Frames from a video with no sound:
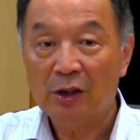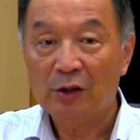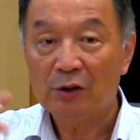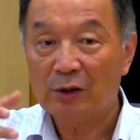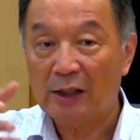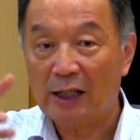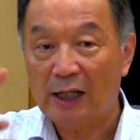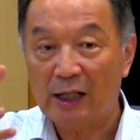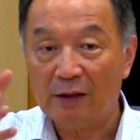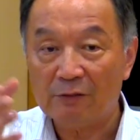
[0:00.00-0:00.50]

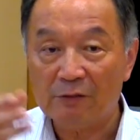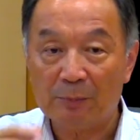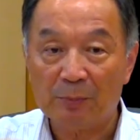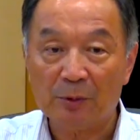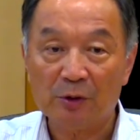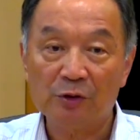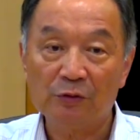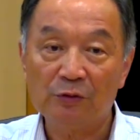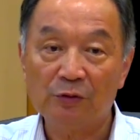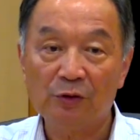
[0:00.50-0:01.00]
you can have a
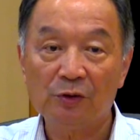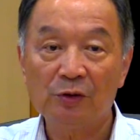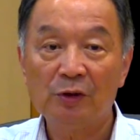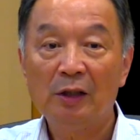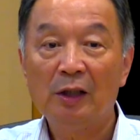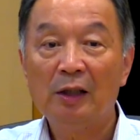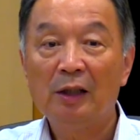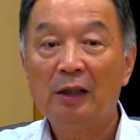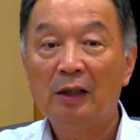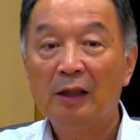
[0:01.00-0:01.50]
beautiful
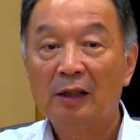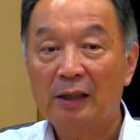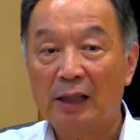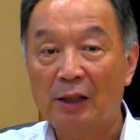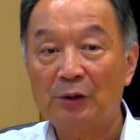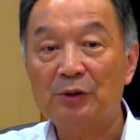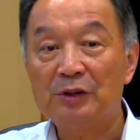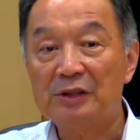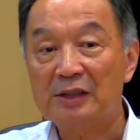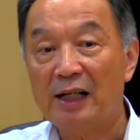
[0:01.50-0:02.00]

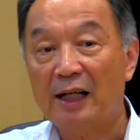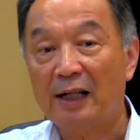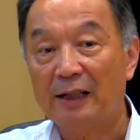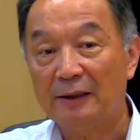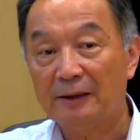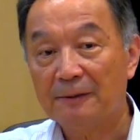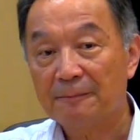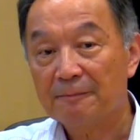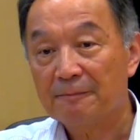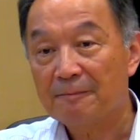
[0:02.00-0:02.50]

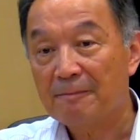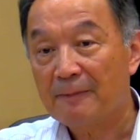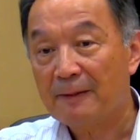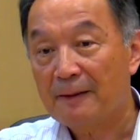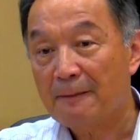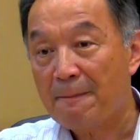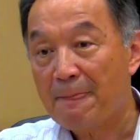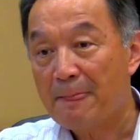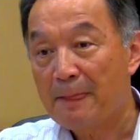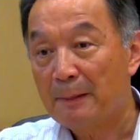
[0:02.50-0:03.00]
countryside,
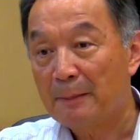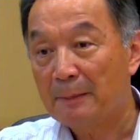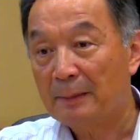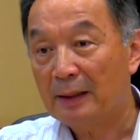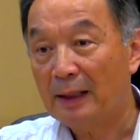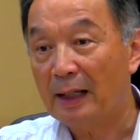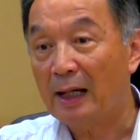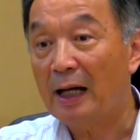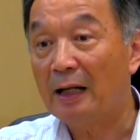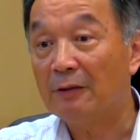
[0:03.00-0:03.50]

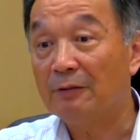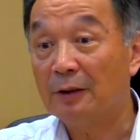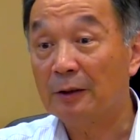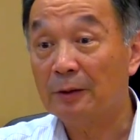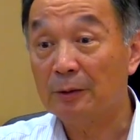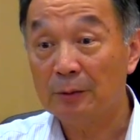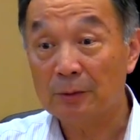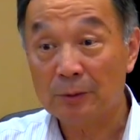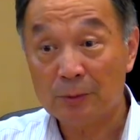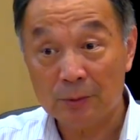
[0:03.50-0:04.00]
can have
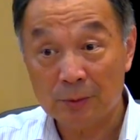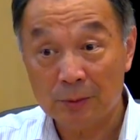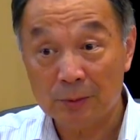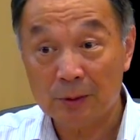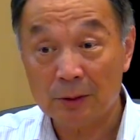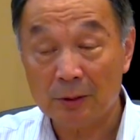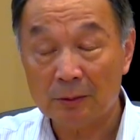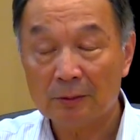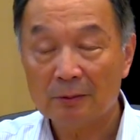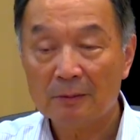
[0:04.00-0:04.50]
a
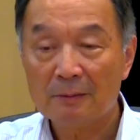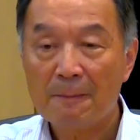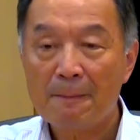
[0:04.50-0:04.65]
rural.